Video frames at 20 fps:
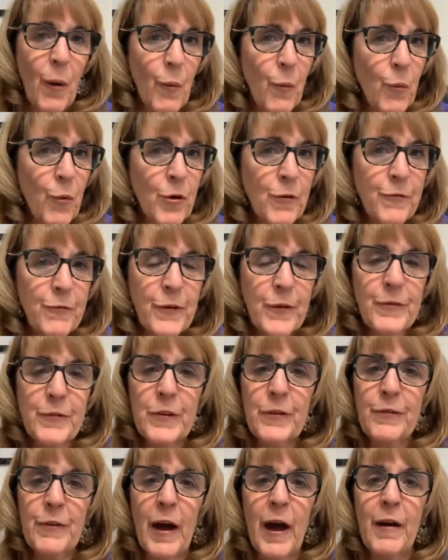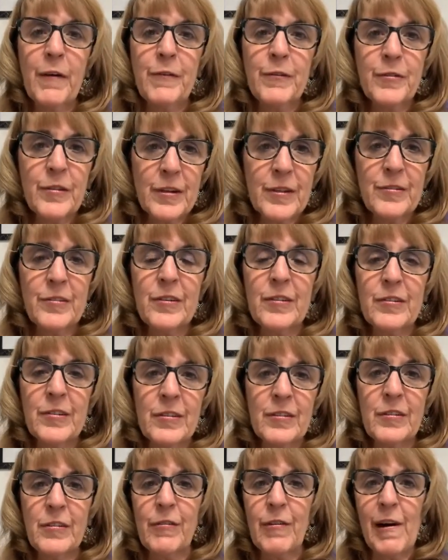We're 55, 60,
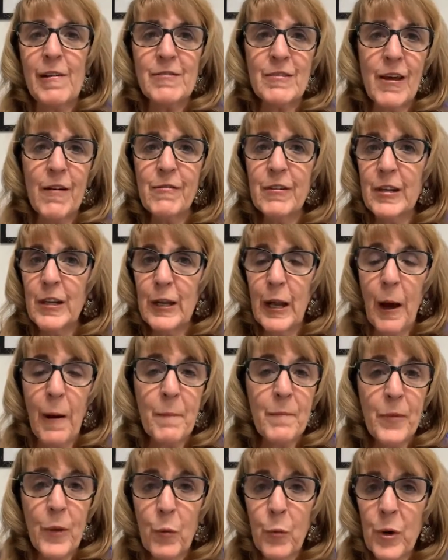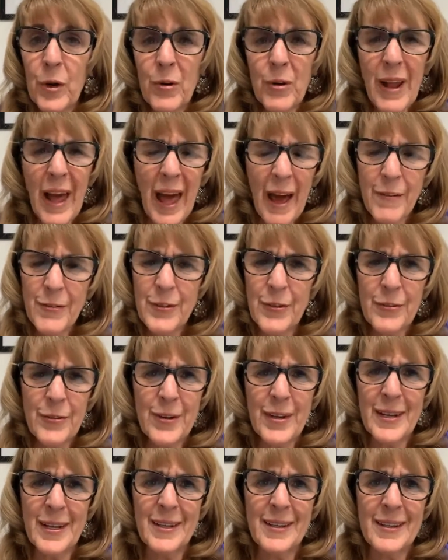65, 70 now. We don't have to
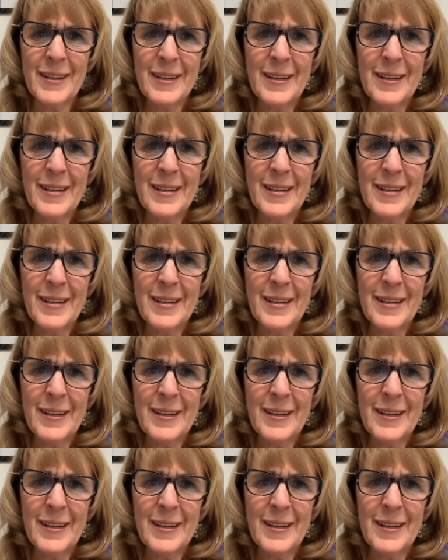fit in.